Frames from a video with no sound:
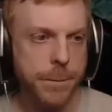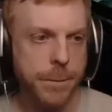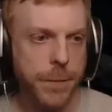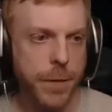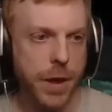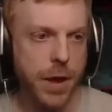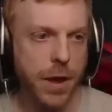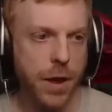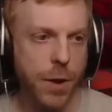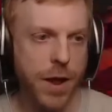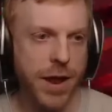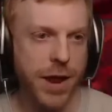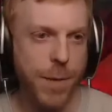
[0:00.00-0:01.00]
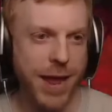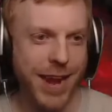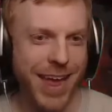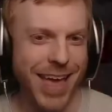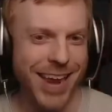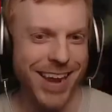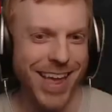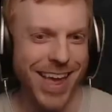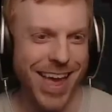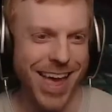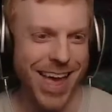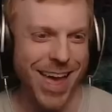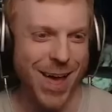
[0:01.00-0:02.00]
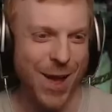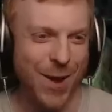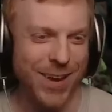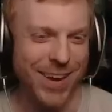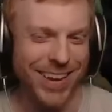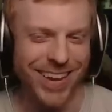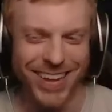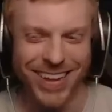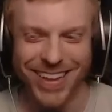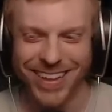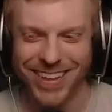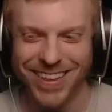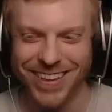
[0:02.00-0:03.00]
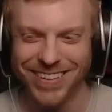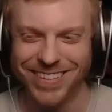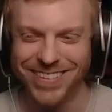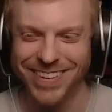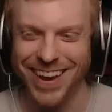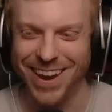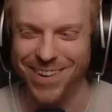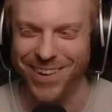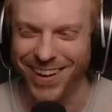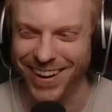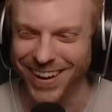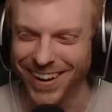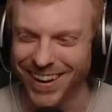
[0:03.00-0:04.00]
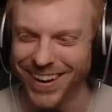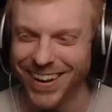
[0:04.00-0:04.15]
No, I'm not gonna make it again. No! Damn it.